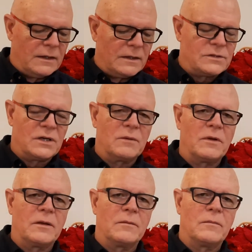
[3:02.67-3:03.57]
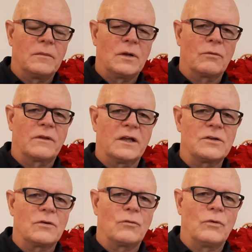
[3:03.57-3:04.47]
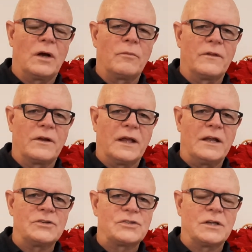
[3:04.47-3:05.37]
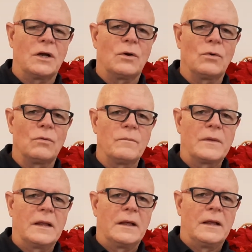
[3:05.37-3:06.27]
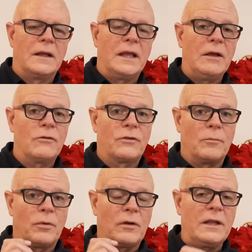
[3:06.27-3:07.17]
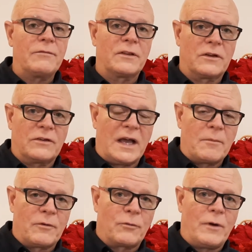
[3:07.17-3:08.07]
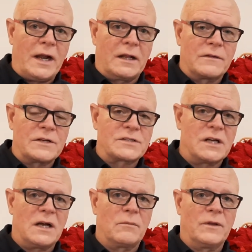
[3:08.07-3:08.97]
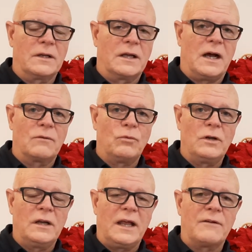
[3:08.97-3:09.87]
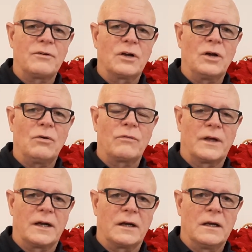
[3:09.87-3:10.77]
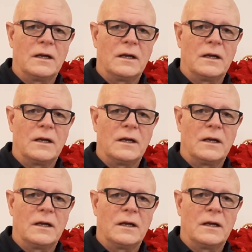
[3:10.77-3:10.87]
Did you hear me note that realm of the dead, Sheol? It was the belief at the time of the writing of this psalm that God wouldn't ever go there.